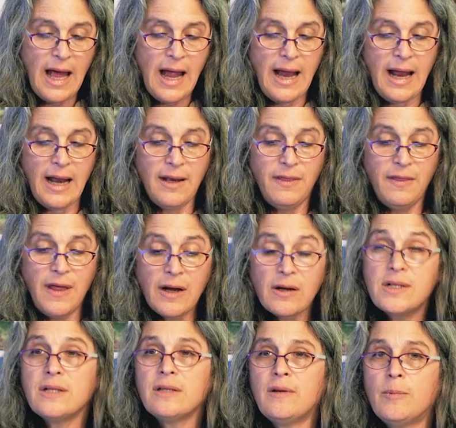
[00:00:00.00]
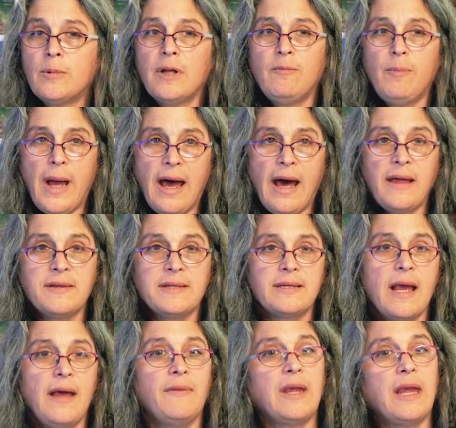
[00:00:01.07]
and their deliberative paths
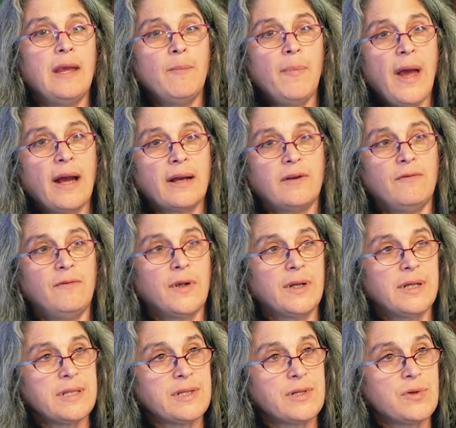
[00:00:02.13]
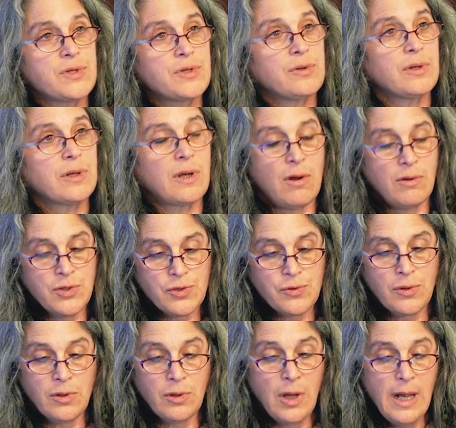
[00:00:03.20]
and the impact of various social and
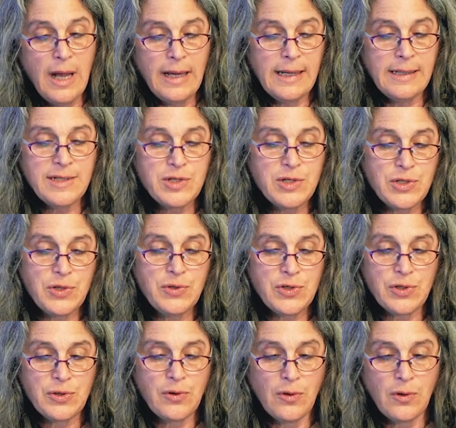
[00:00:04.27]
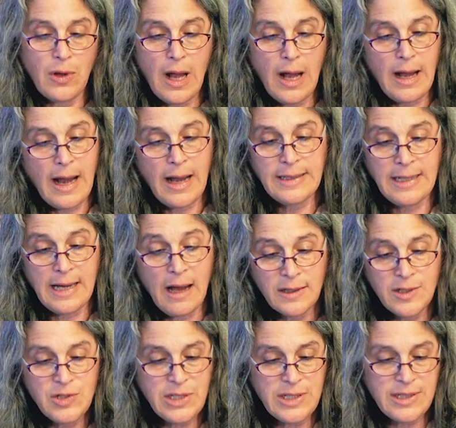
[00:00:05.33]
cultural institutional
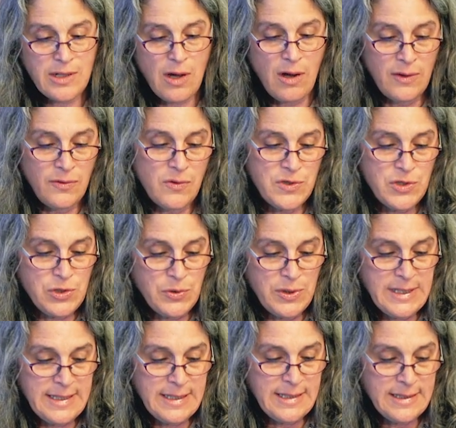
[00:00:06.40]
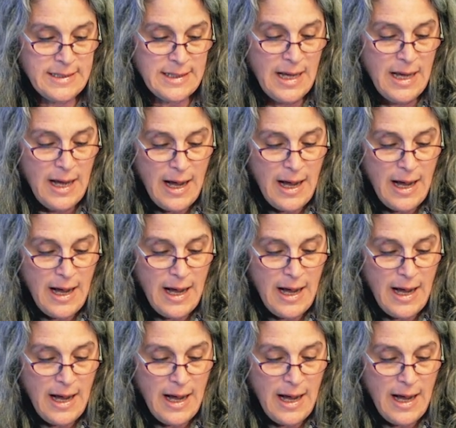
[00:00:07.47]
ideologies on those choices,